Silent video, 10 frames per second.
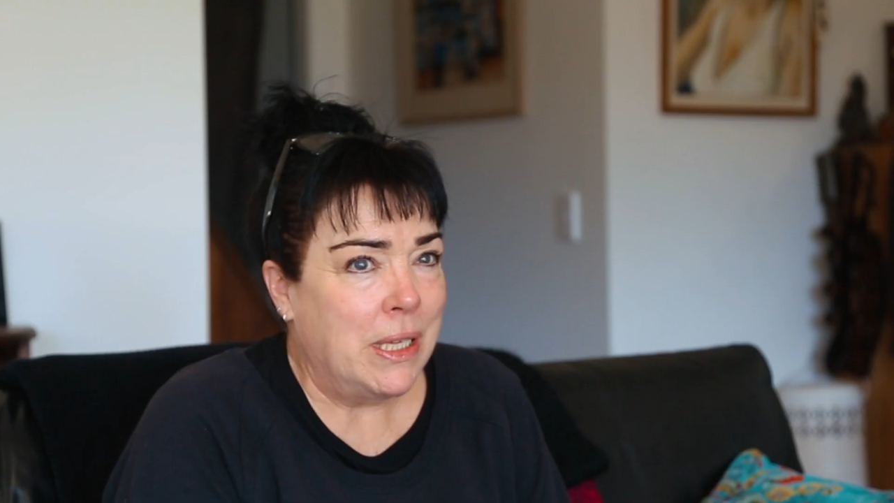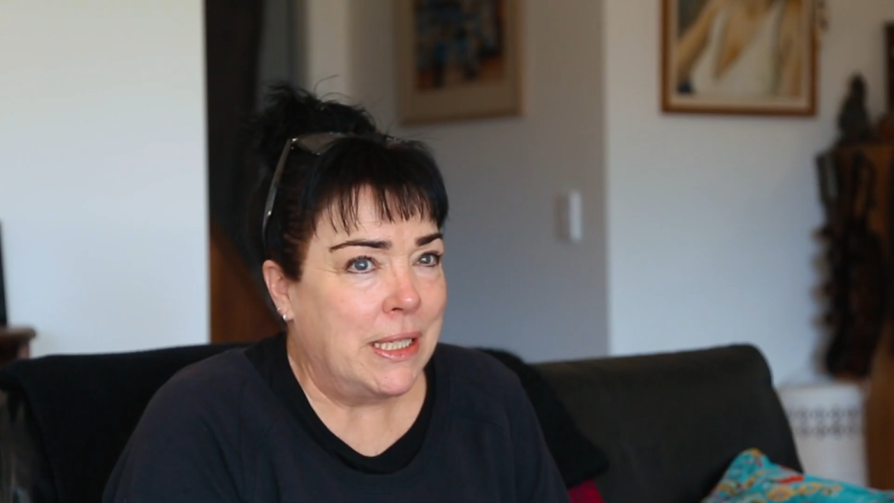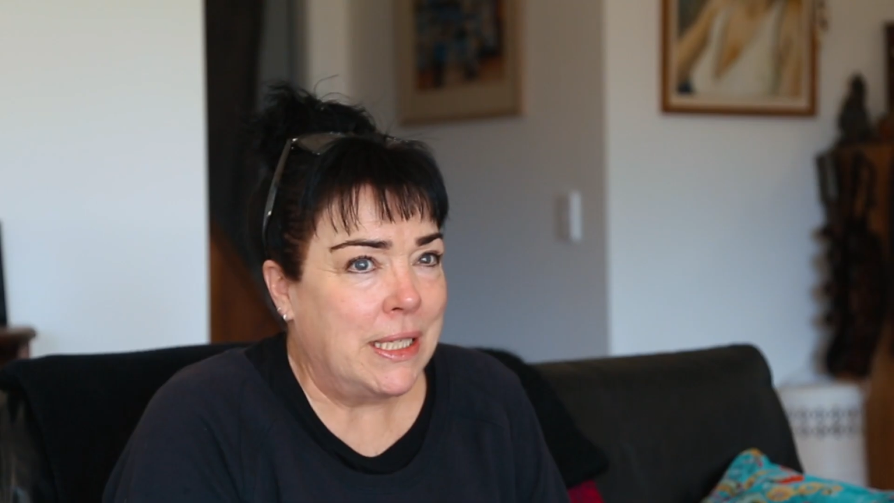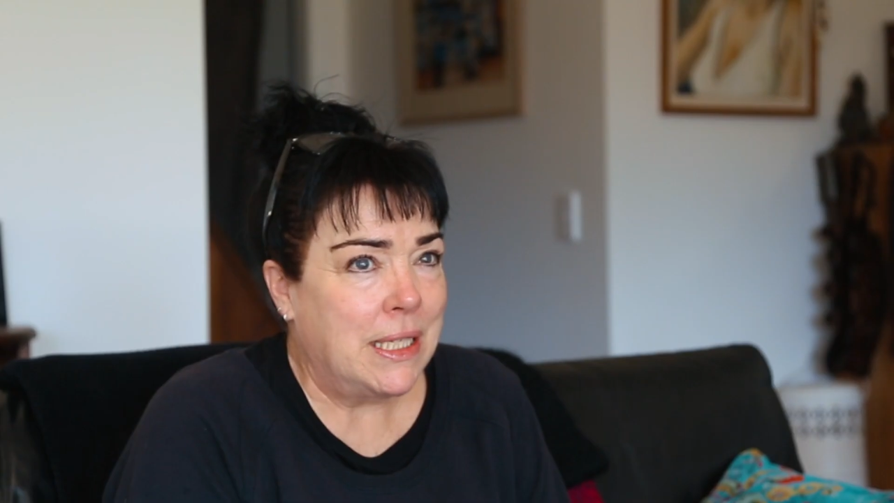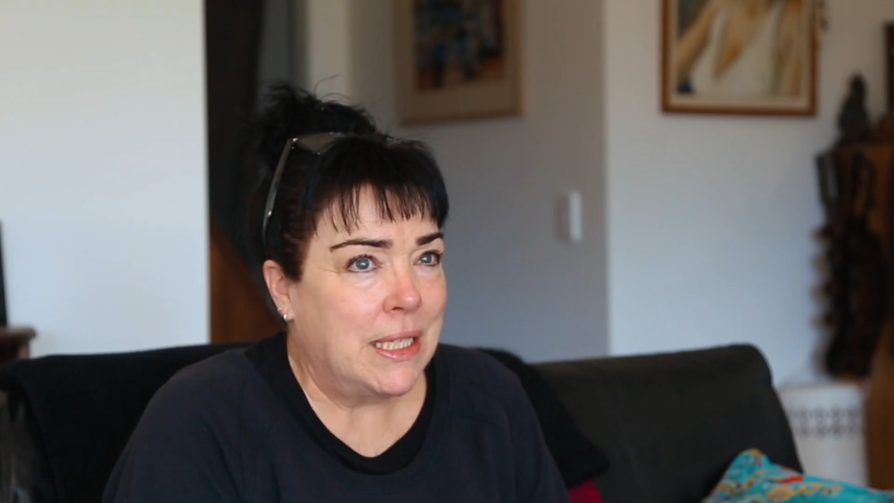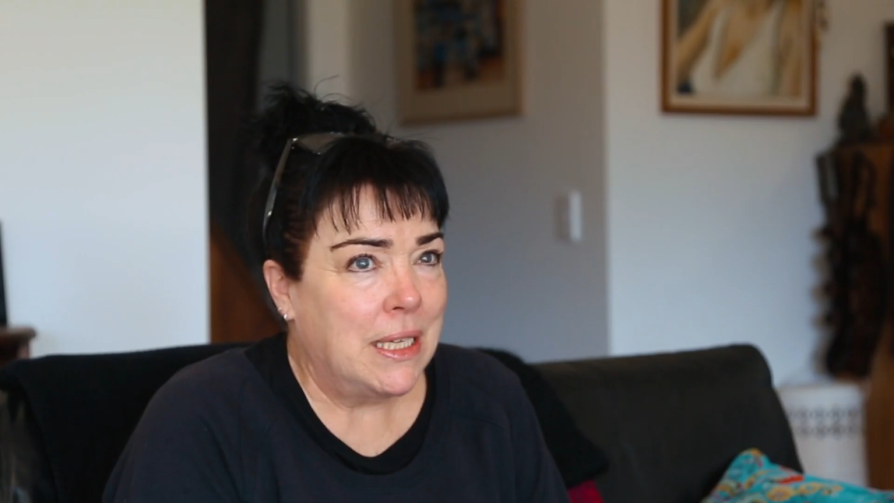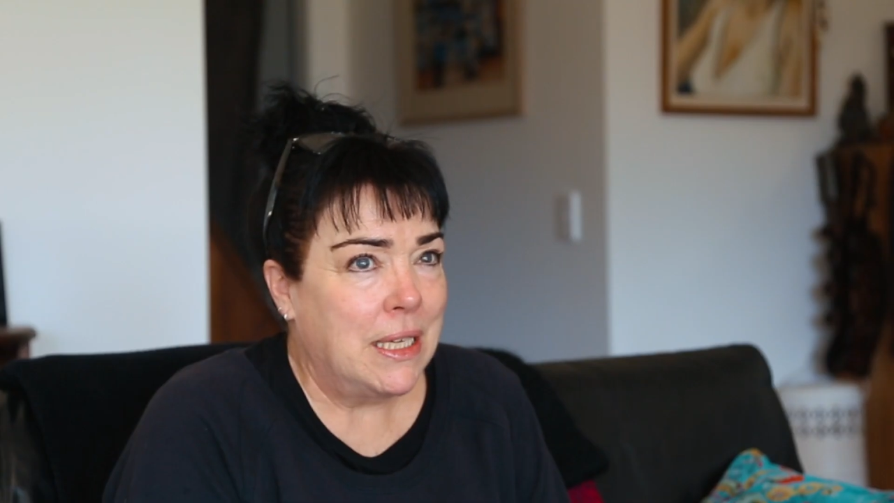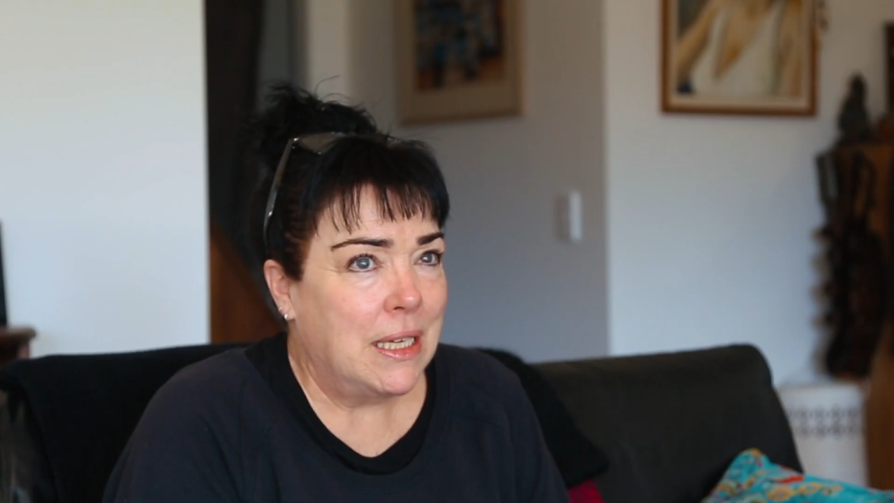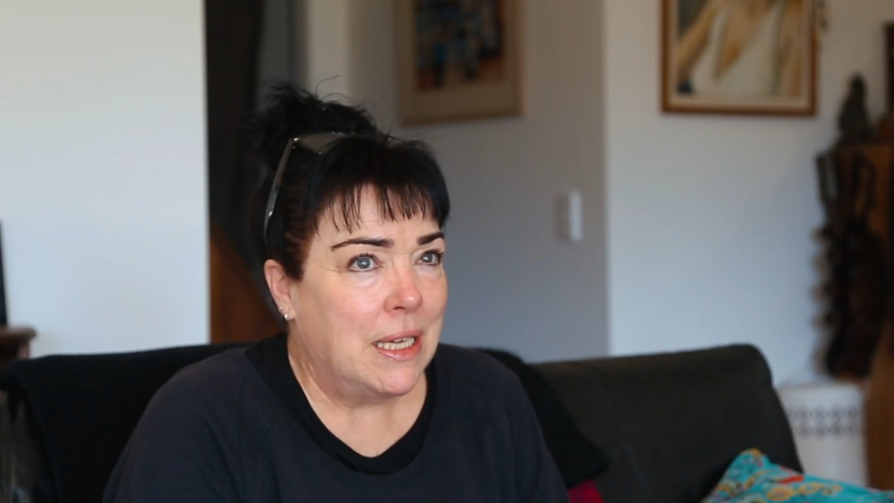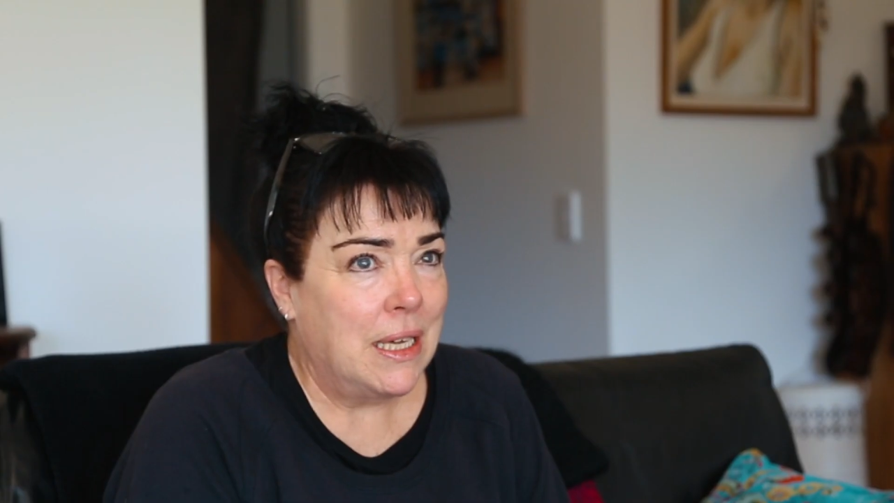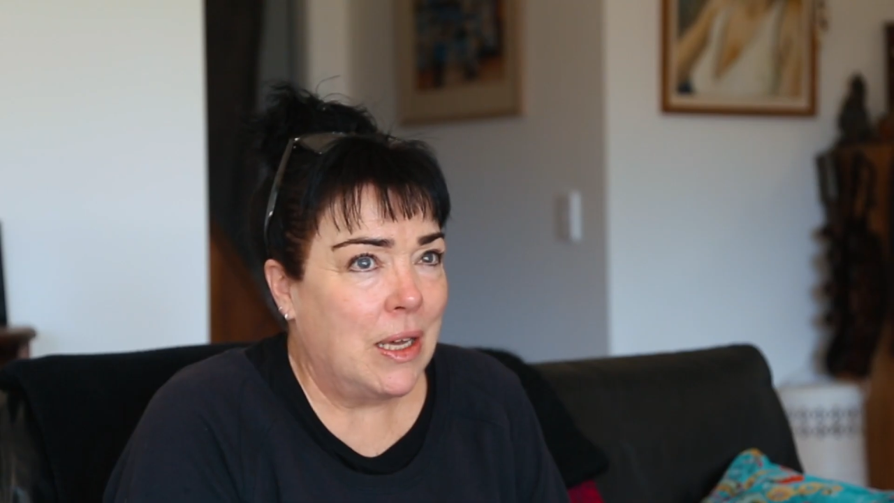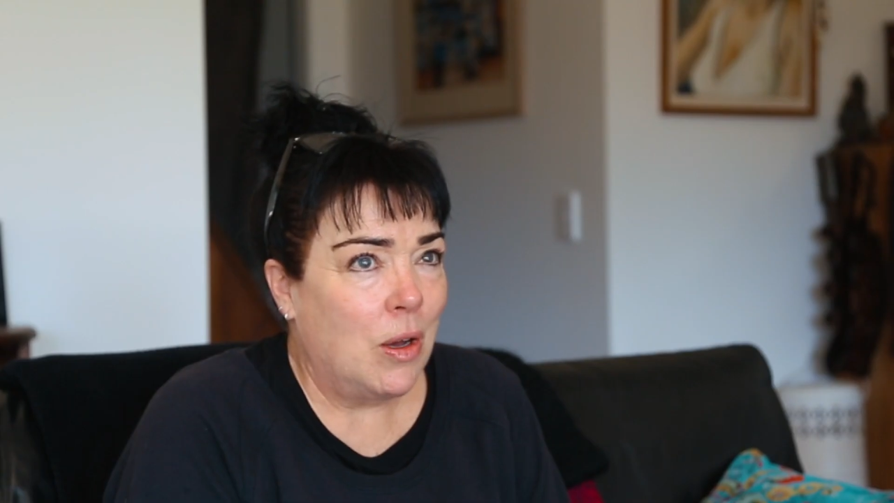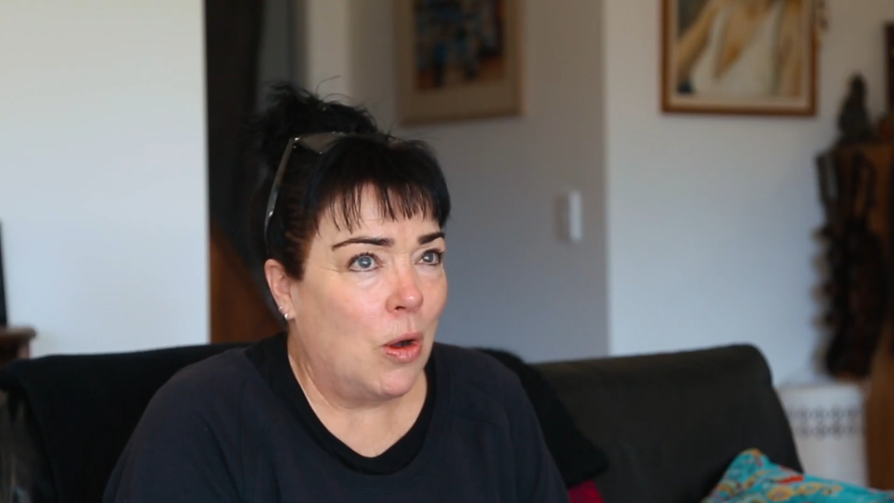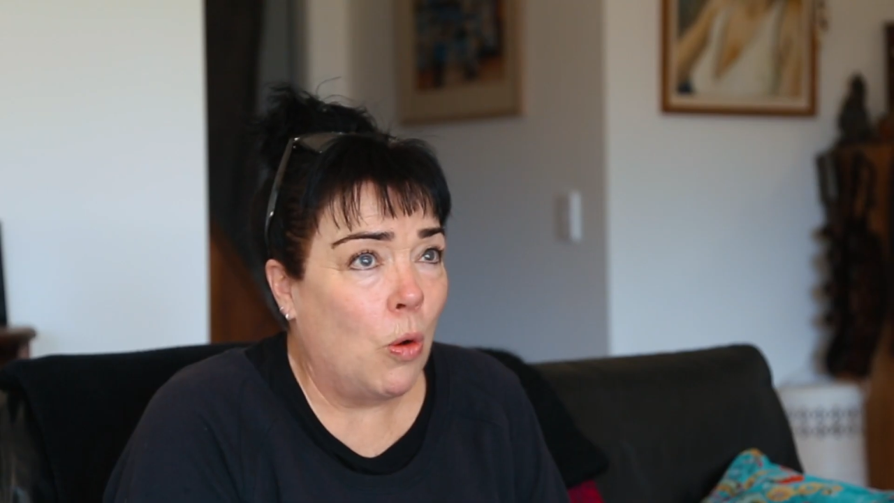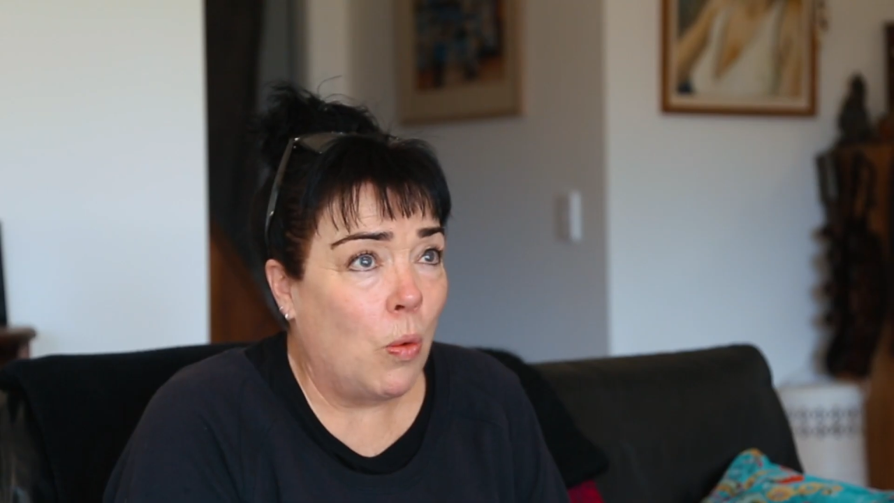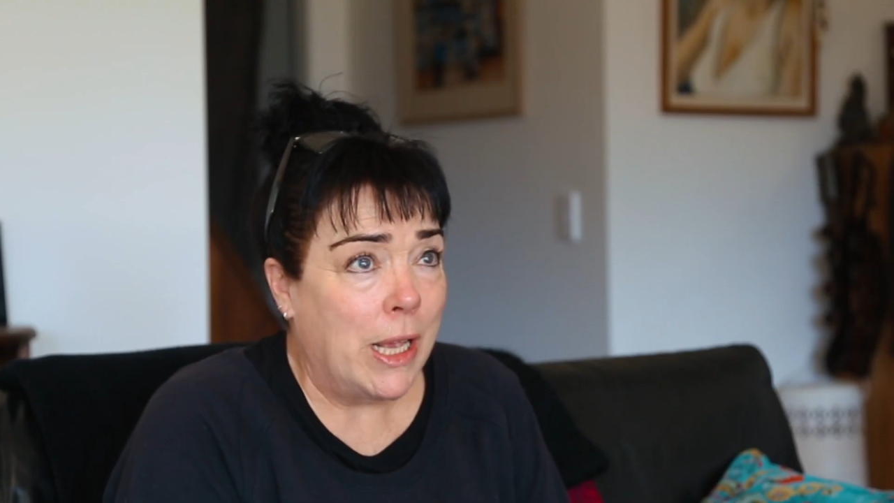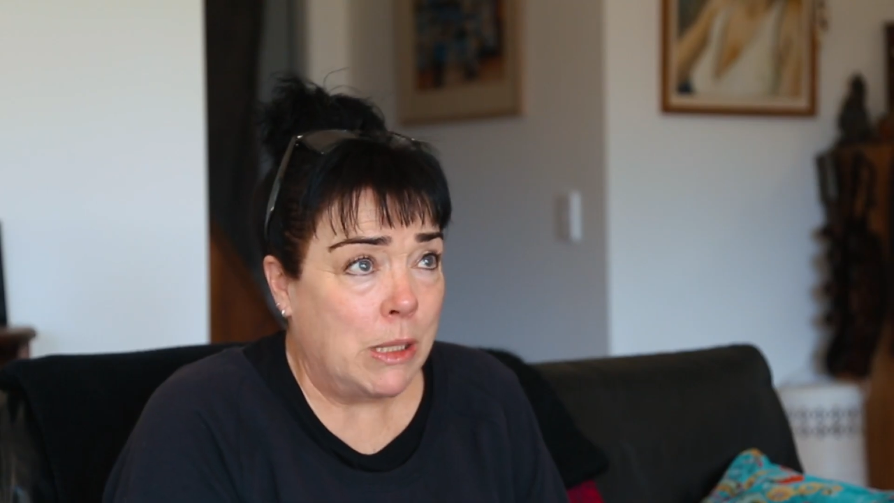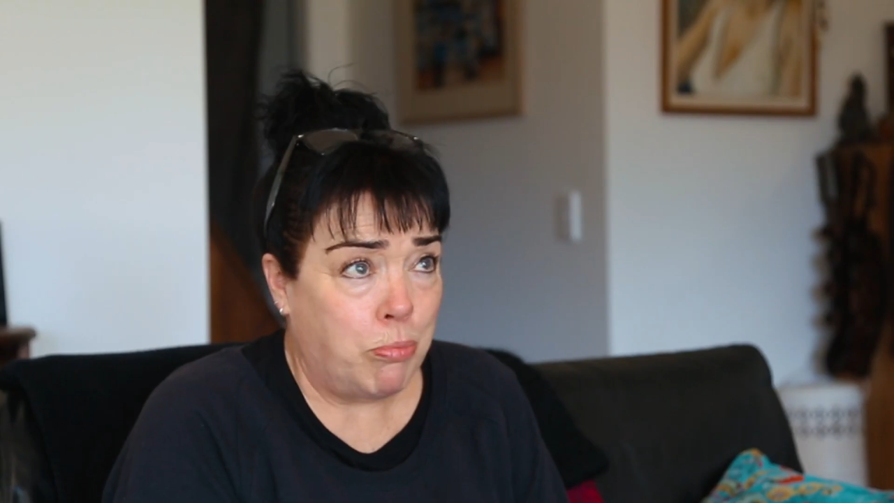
I was always